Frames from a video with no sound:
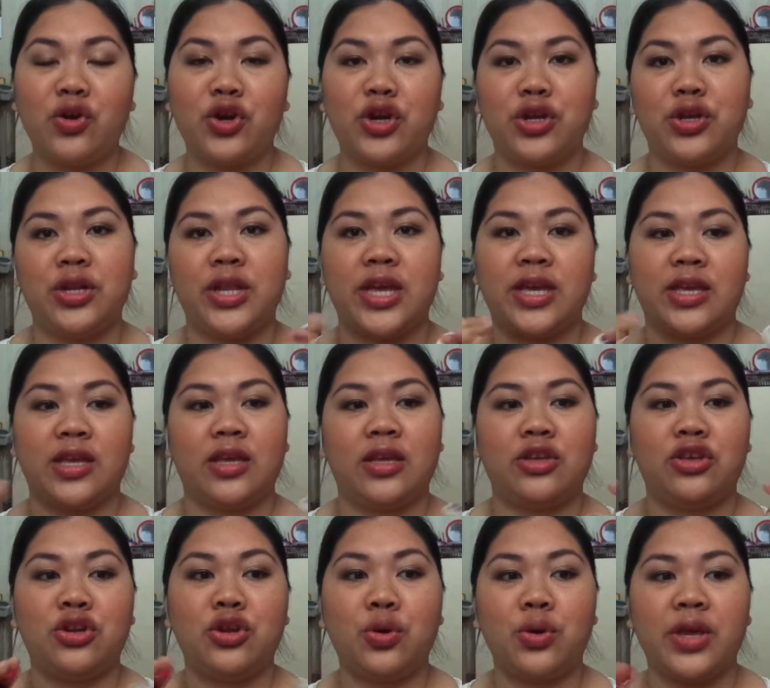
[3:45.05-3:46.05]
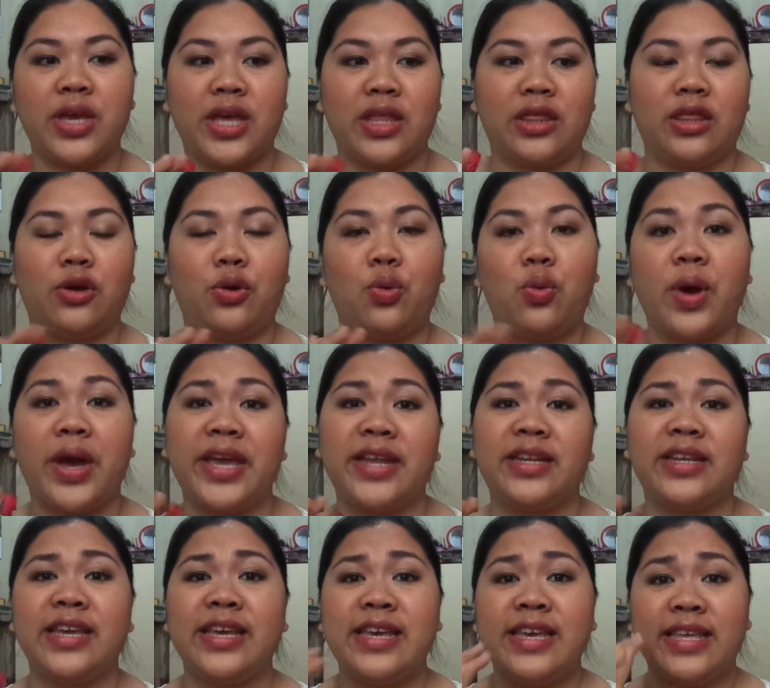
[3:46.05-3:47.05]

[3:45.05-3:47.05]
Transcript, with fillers: or you don't you don't get the white